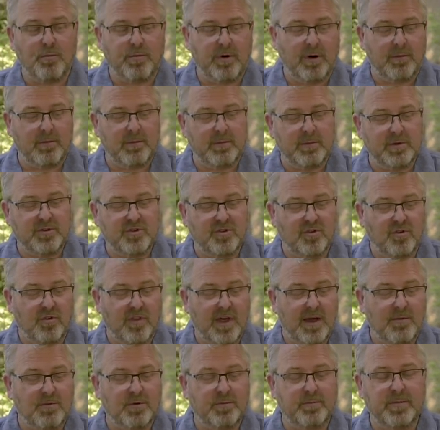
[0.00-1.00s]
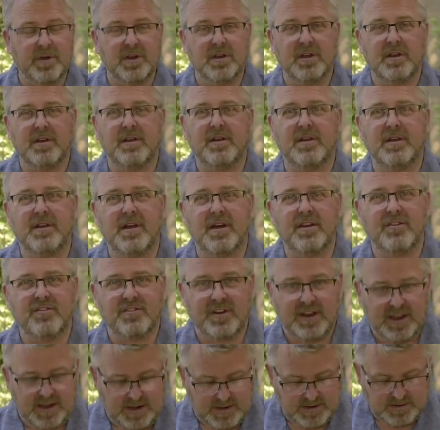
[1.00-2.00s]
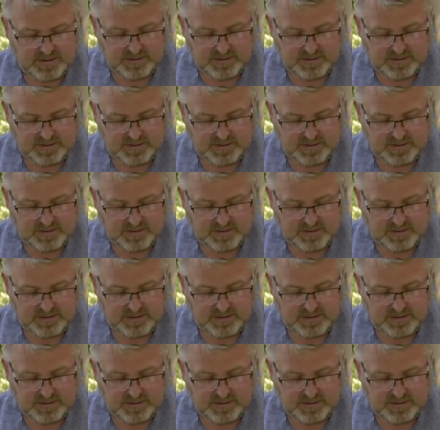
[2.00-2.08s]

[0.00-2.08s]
problem at all. That would burn nicely.